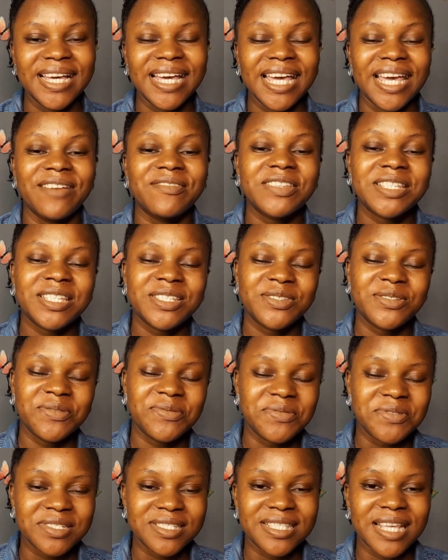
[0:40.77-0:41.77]
If this is your
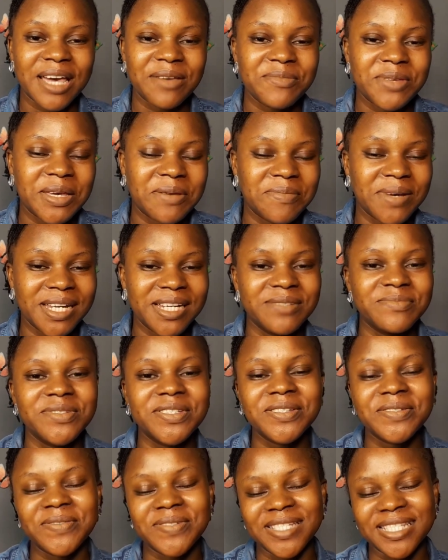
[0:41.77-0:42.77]
first time here, my name is
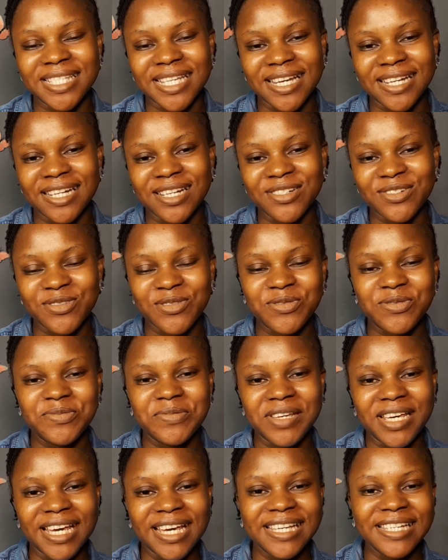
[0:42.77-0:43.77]
Christiana
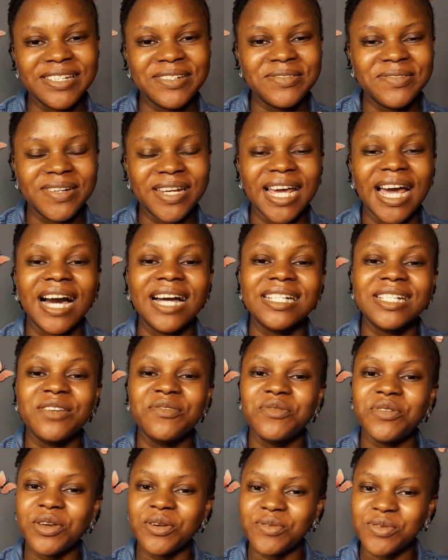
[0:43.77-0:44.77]
Showunmi-Eyenre, and
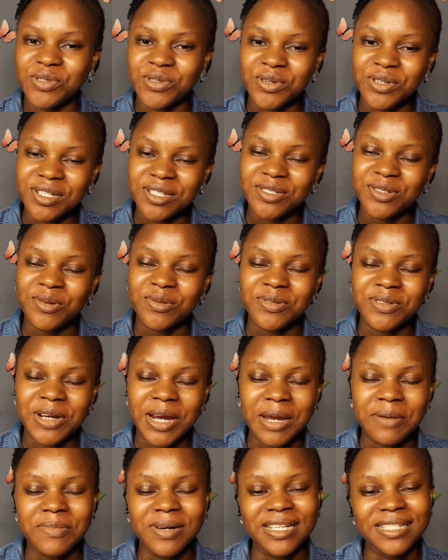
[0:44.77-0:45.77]
if you're a returning
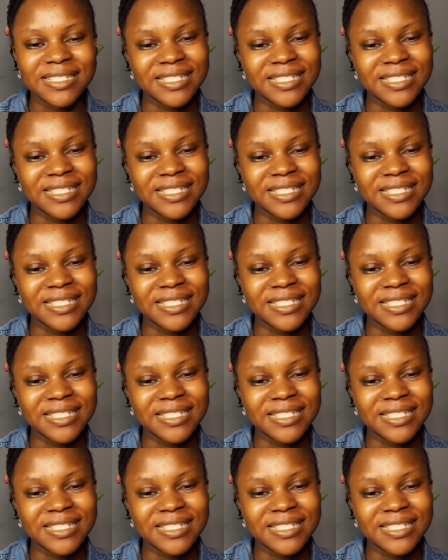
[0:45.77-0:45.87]
subscriber,